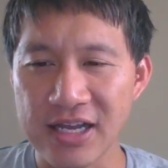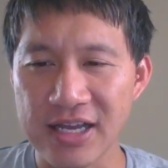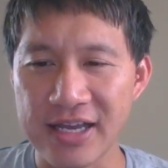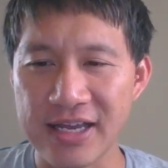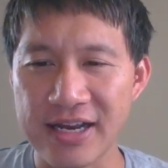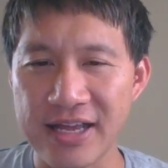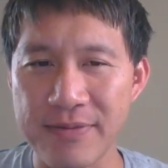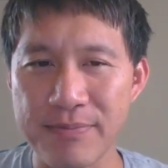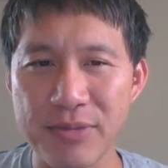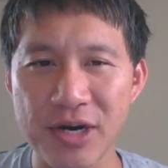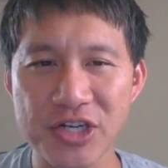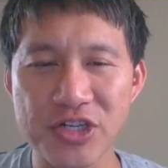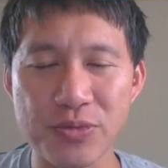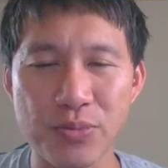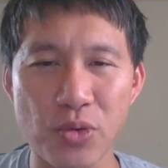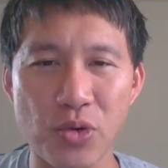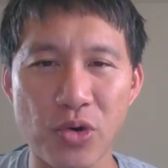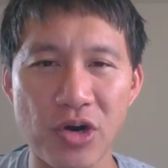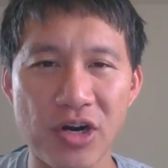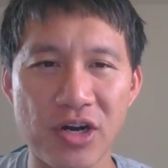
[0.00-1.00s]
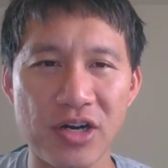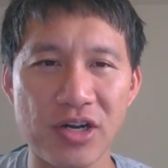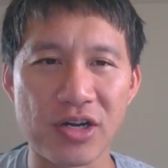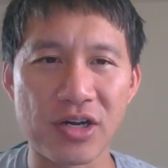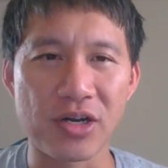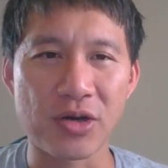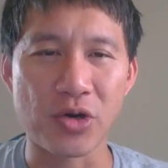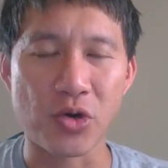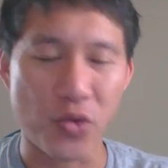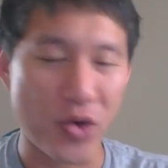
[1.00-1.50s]
in a much more
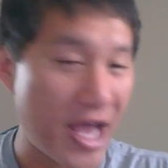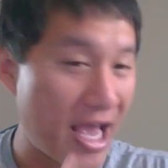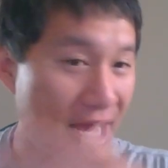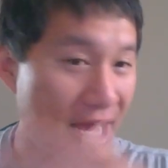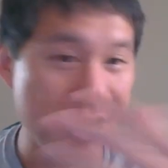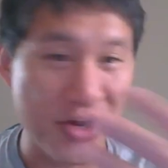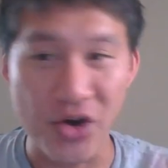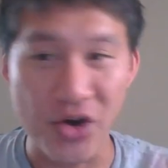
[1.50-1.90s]
grander